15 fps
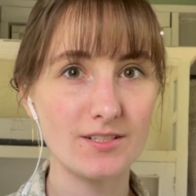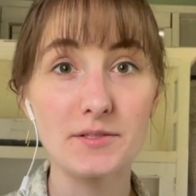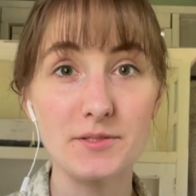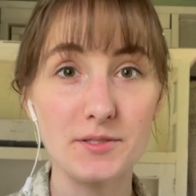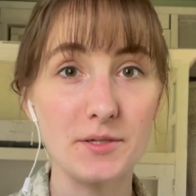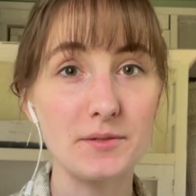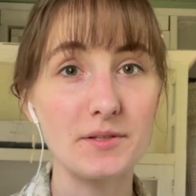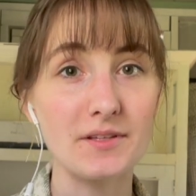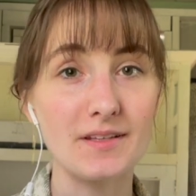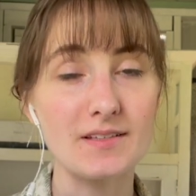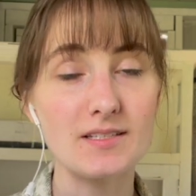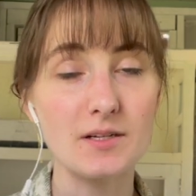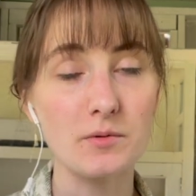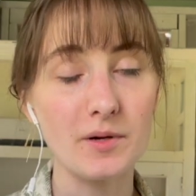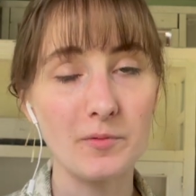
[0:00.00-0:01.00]
So the things
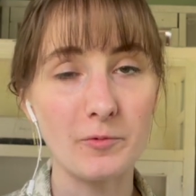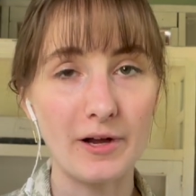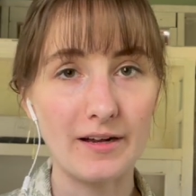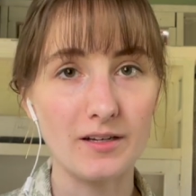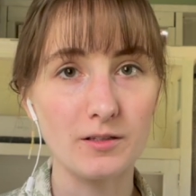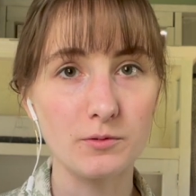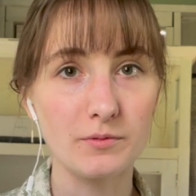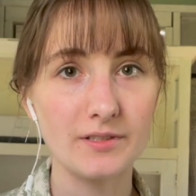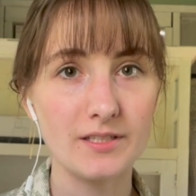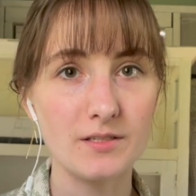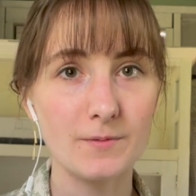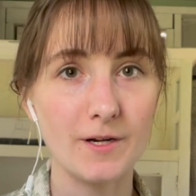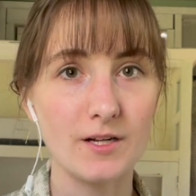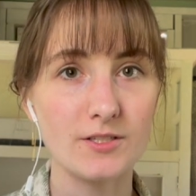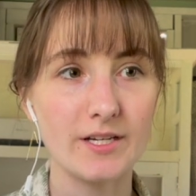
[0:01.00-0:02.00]
that went well with this
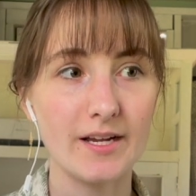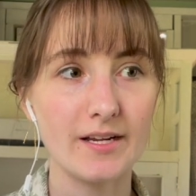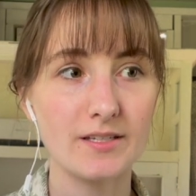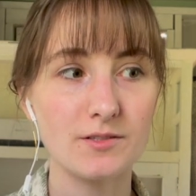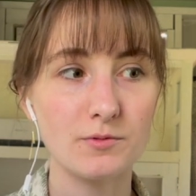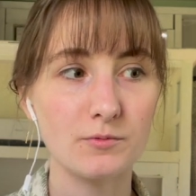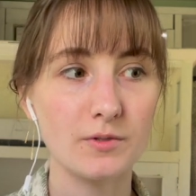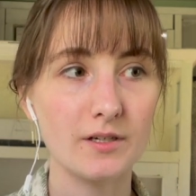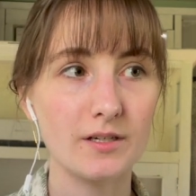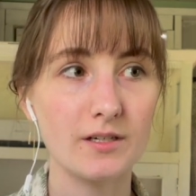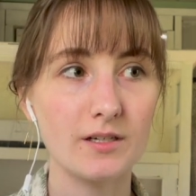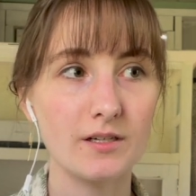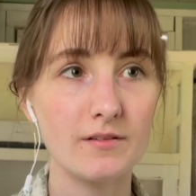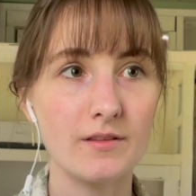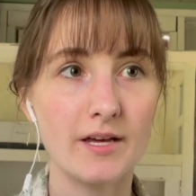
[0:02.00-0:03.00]
project
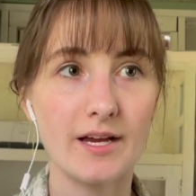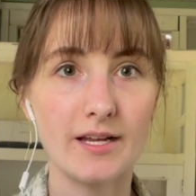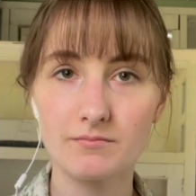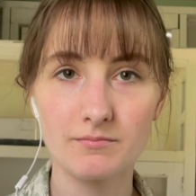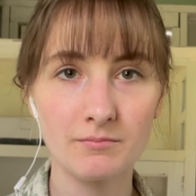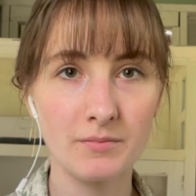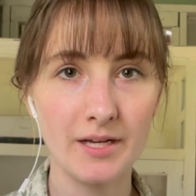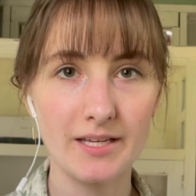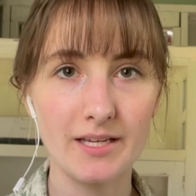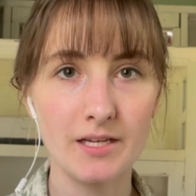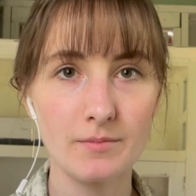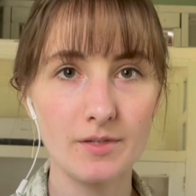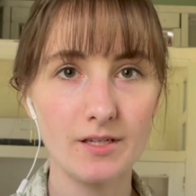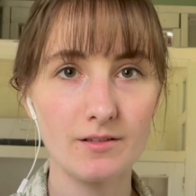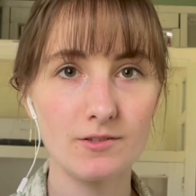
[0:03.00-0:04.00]
were that my
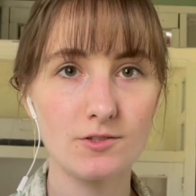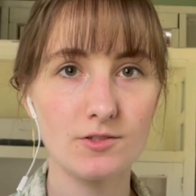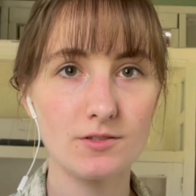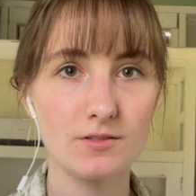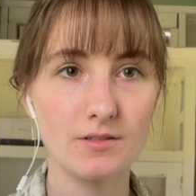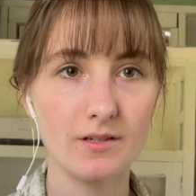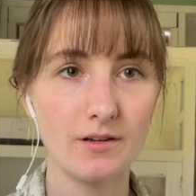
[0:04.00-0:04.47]
image